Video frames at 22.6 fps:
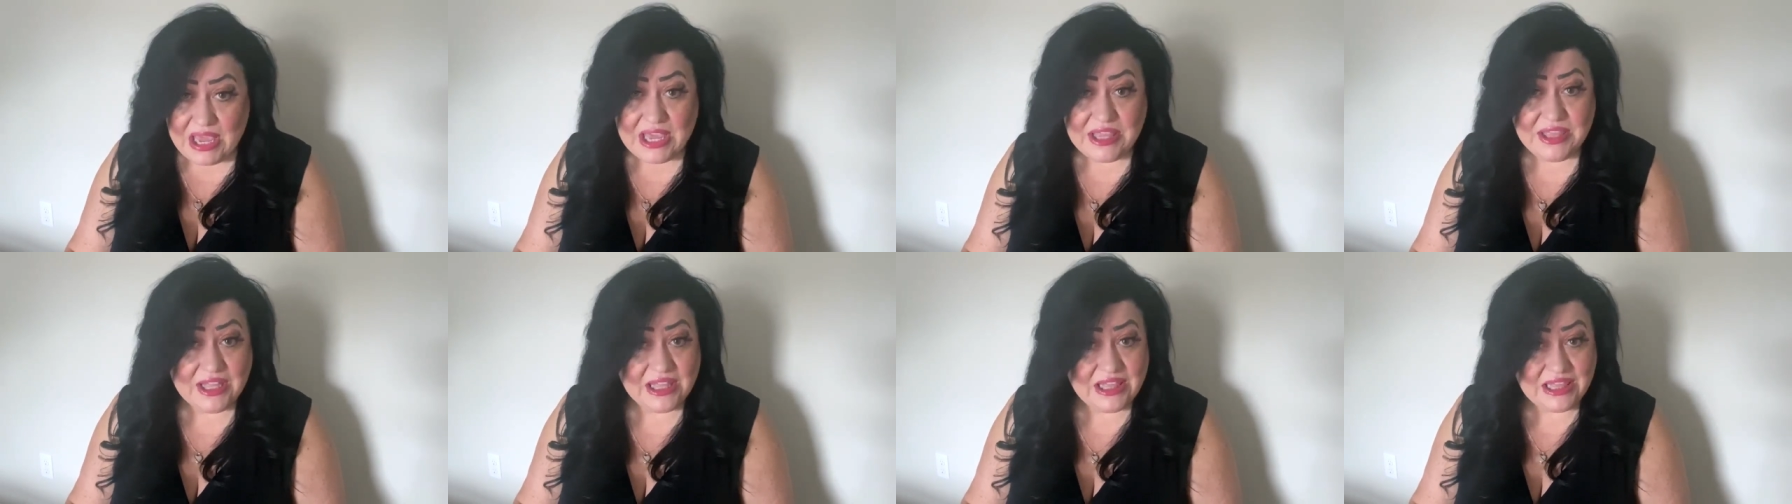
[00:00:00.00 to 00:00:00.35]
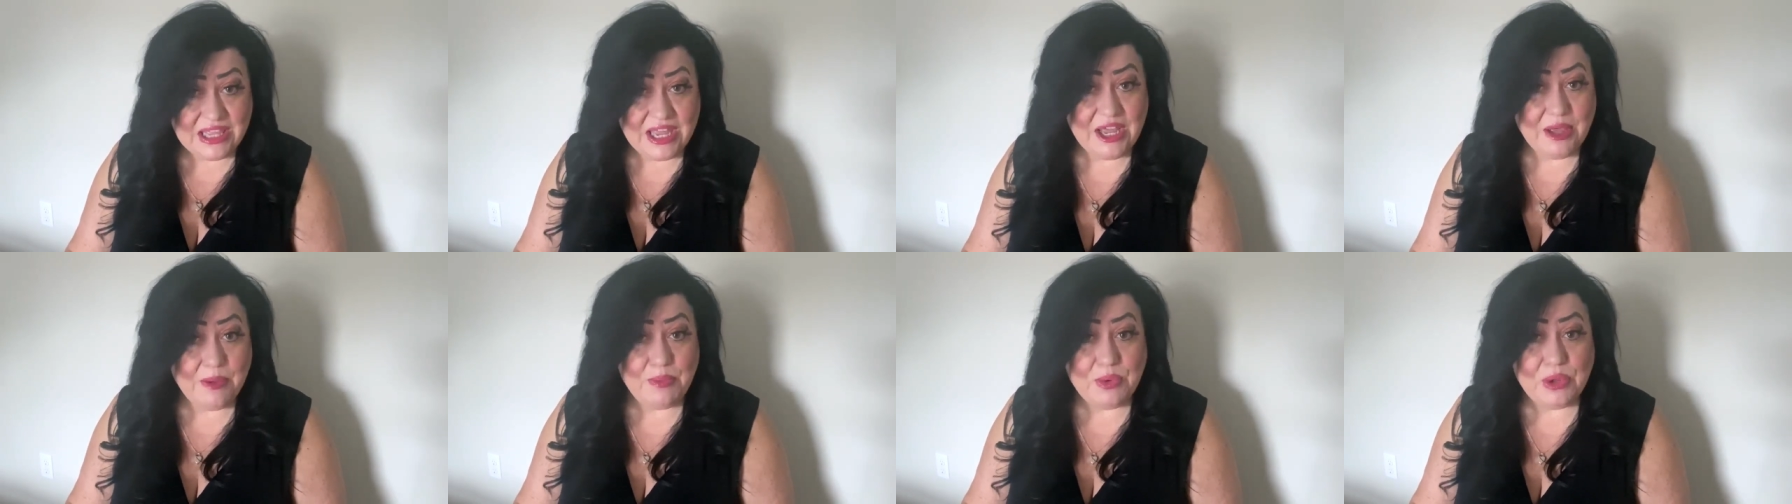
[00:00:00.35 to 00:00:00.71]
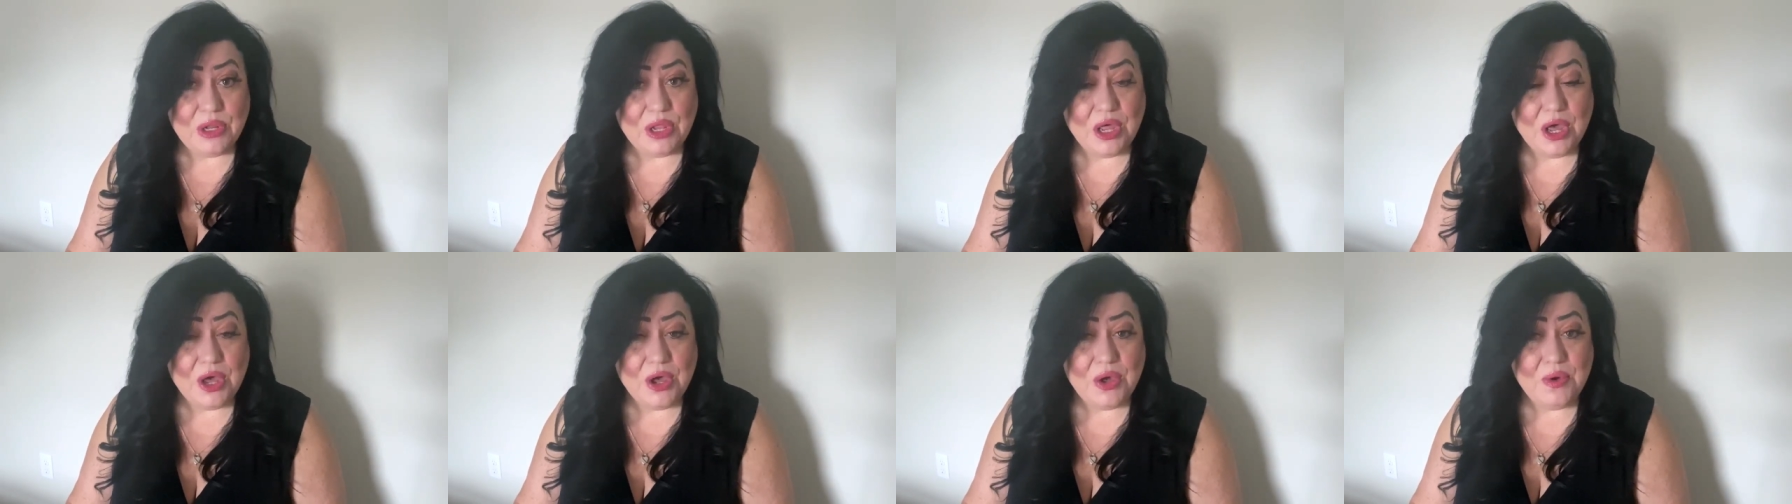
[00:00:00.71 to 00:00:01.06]
at the link
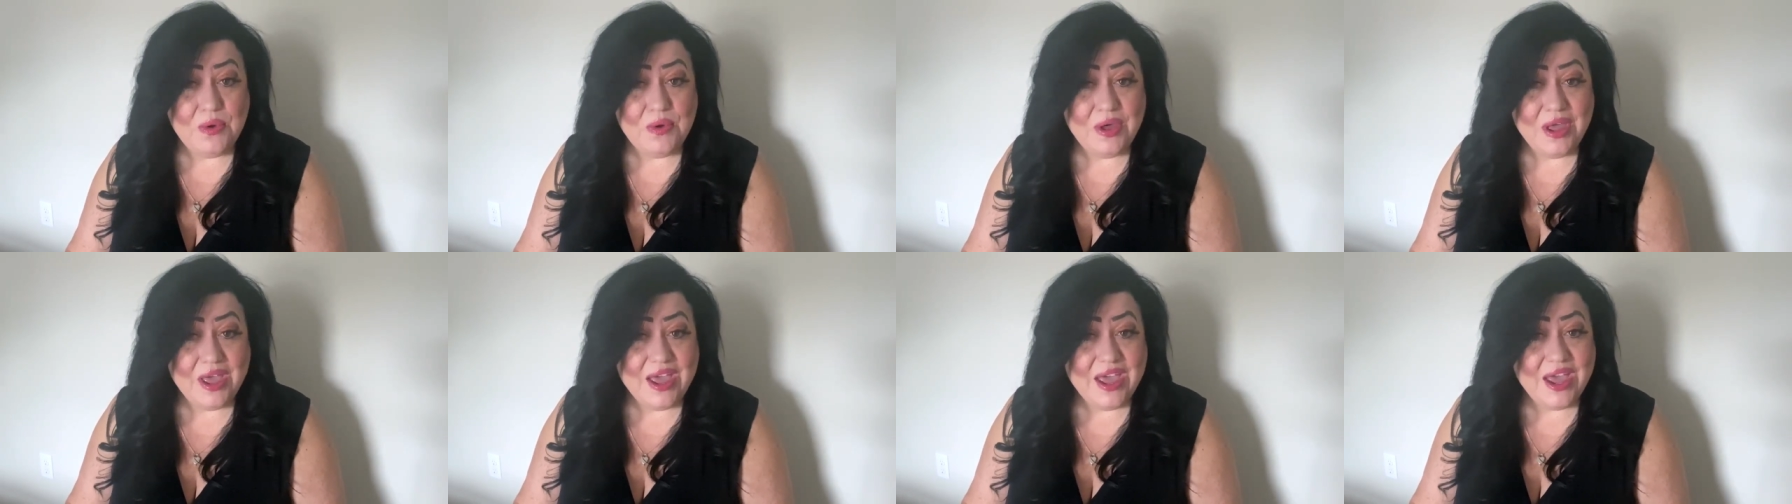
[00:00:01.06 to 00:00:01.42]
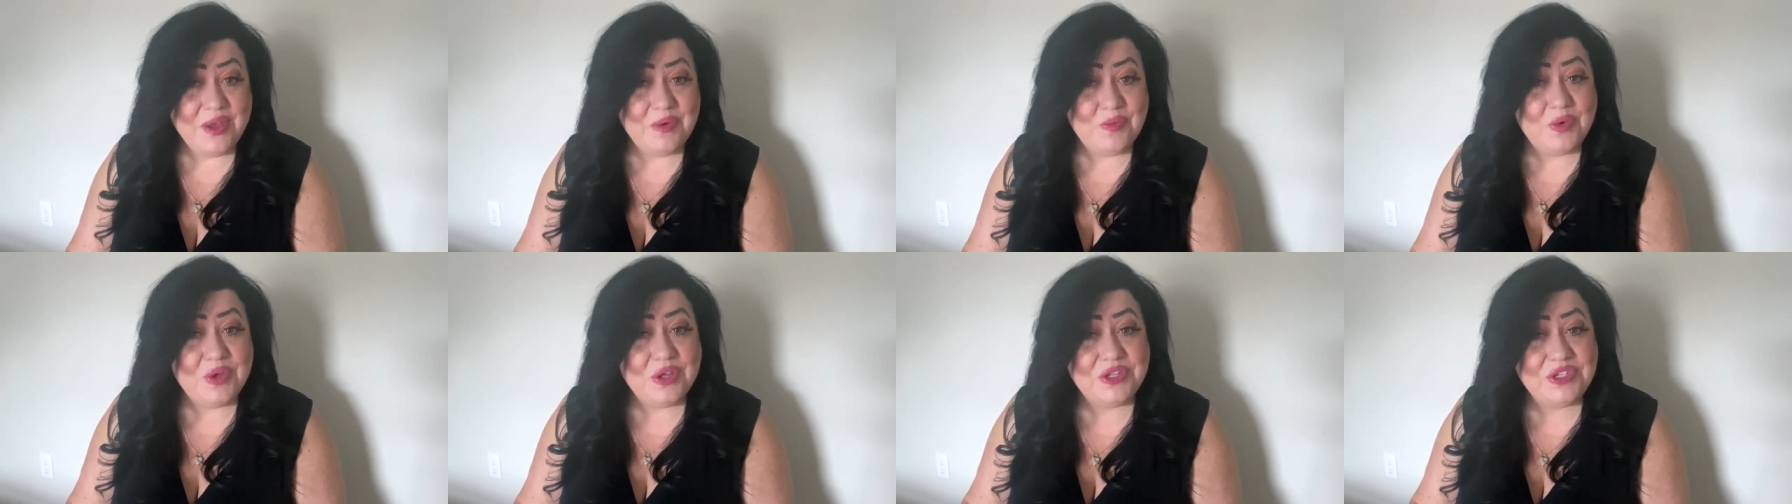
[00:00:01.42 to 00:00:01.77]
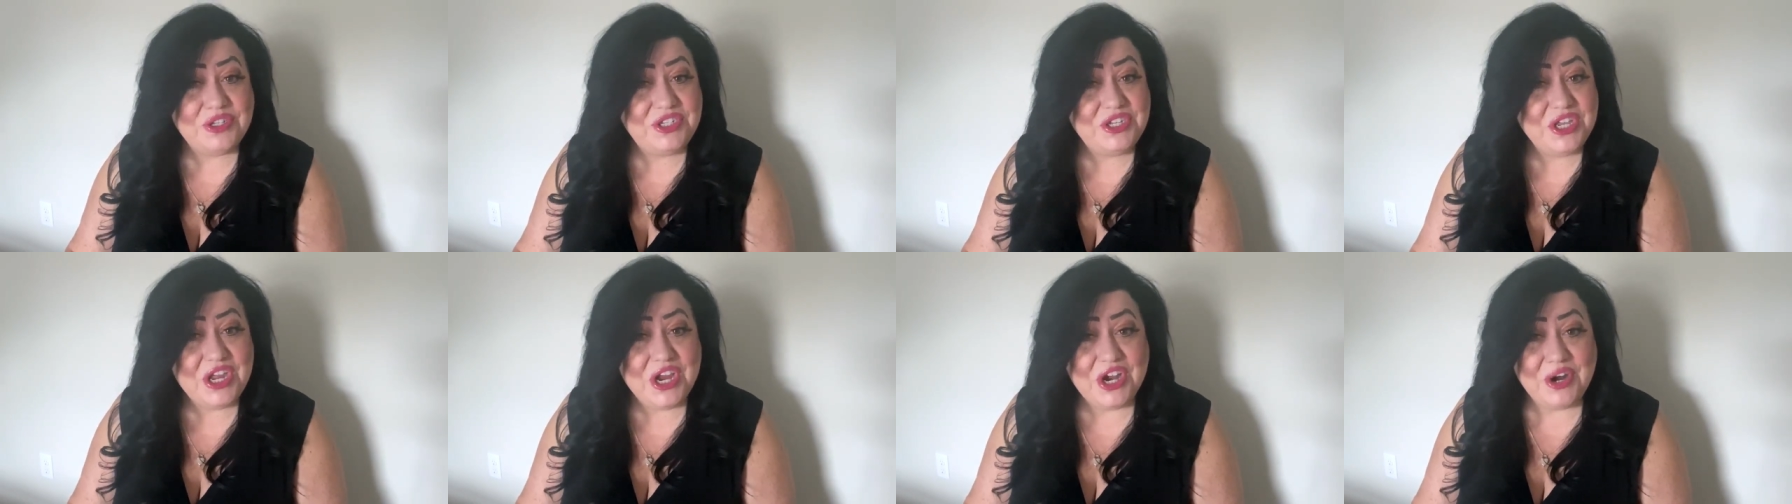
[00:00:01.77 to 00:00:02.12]
below, and we'll
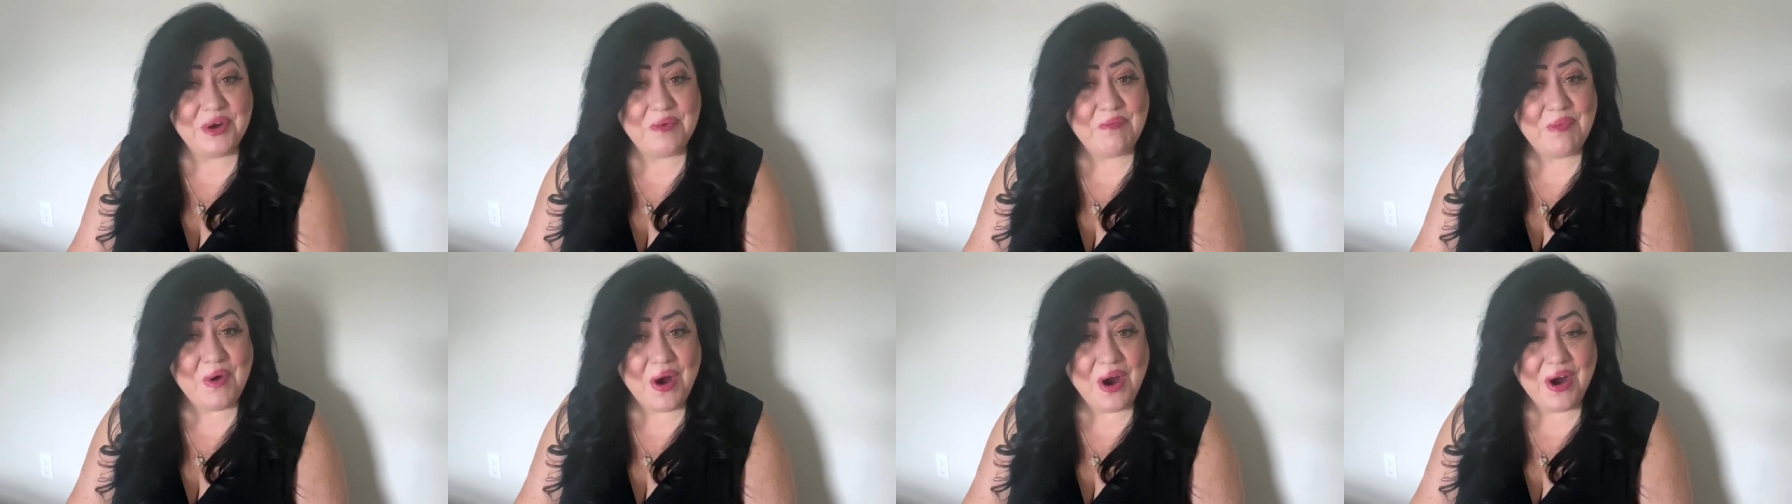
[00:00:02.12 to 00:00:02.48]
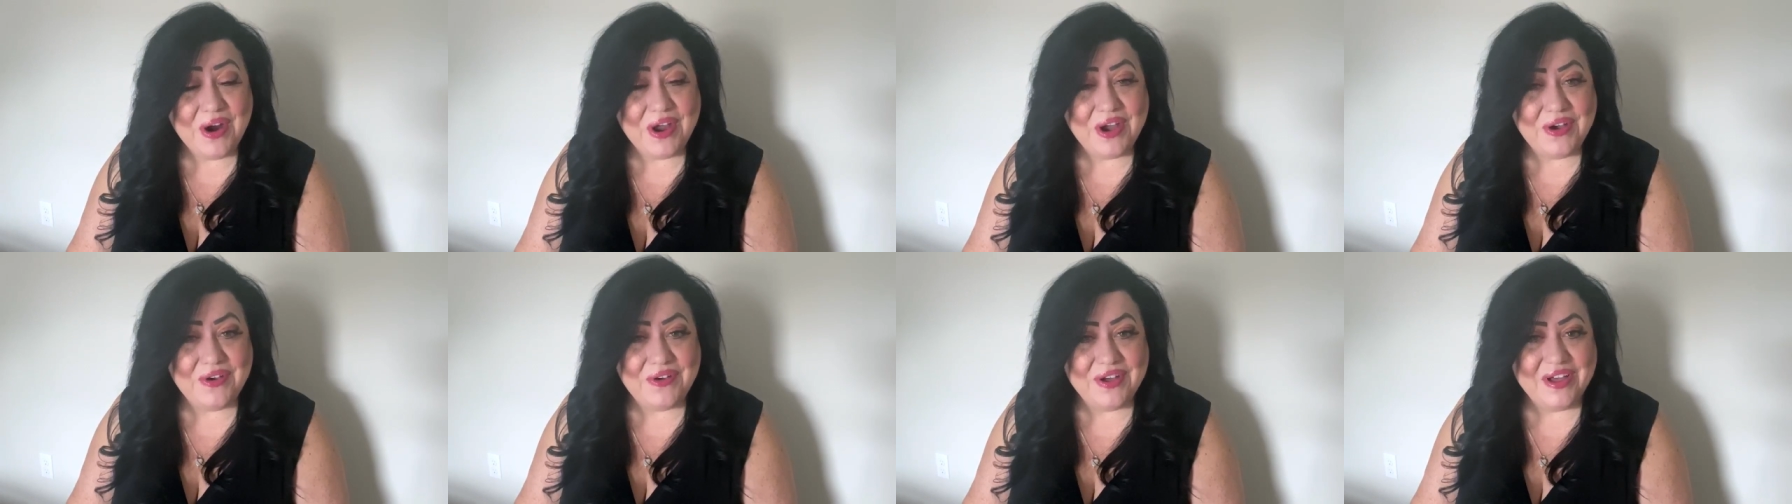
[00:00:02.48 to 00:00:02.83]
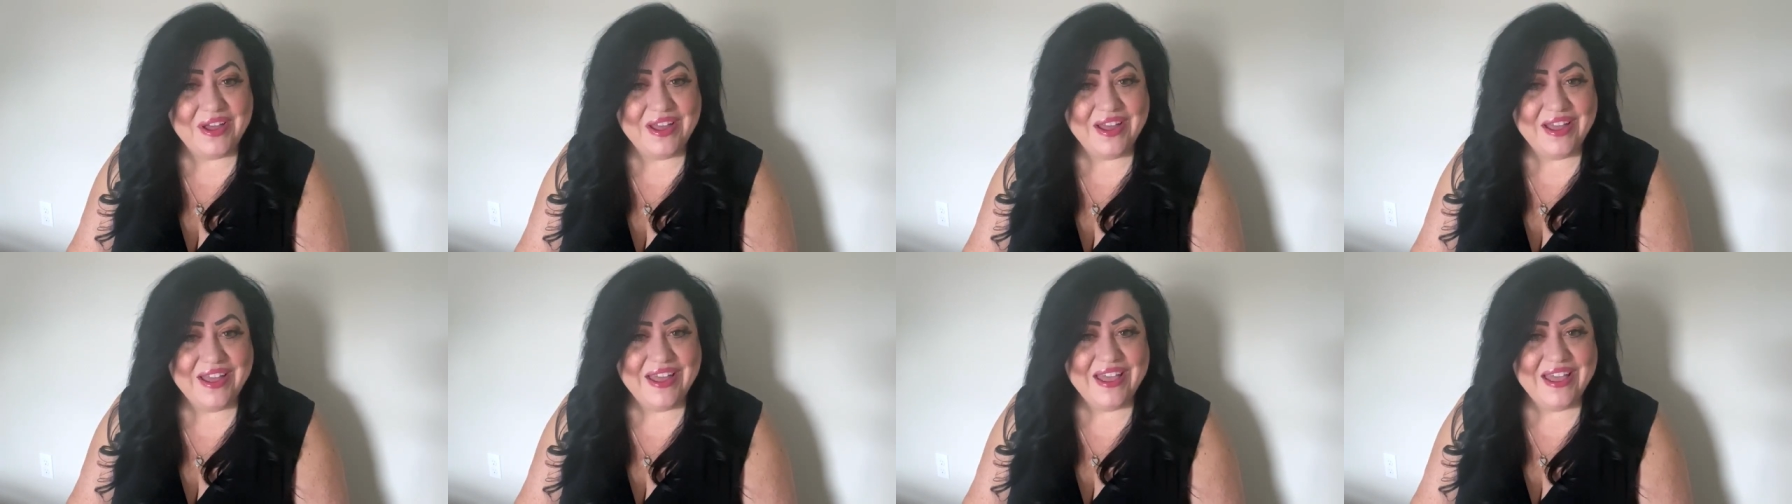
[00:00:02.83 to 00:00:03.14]
see you tomorrow.